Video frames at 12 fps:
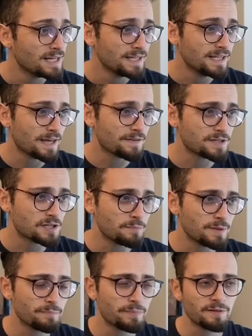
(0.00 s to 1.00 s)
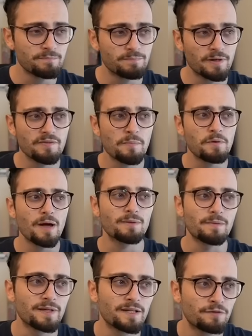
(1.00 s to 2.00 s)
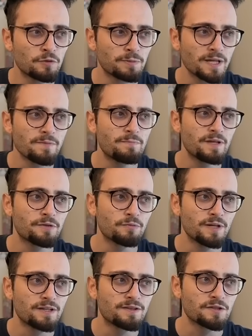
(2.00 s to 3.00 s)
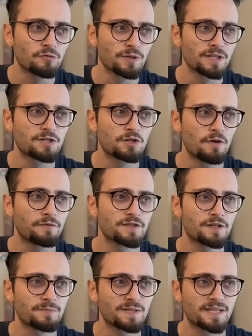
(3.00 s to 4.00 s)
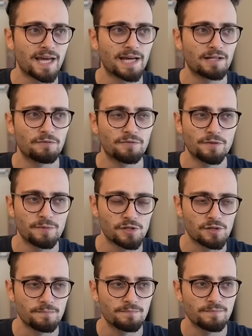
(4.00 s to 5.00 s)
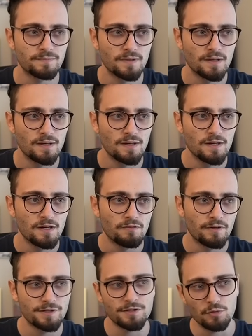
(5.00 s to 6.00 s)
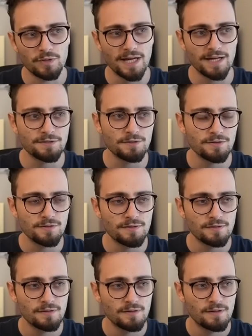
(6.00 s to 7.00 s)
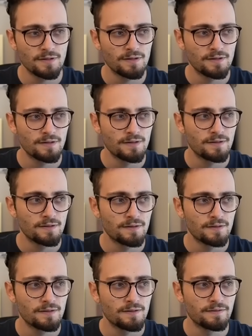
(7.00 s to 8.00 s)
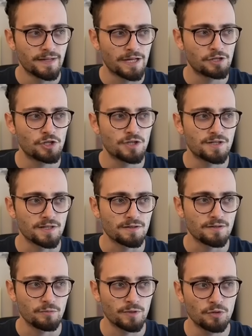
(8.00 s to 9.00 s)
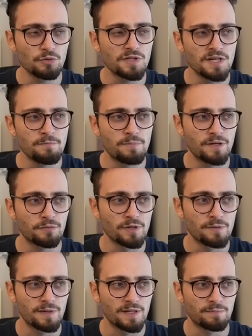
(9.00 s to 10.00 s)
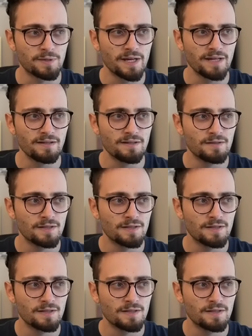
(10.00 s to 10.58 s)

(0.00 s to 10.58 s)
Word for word: Yeah, this could be a bit of a problem, and if you play b three, this really softens up this diagonal for the bishop. Right, so castles, knight g six. So we do see b three being played.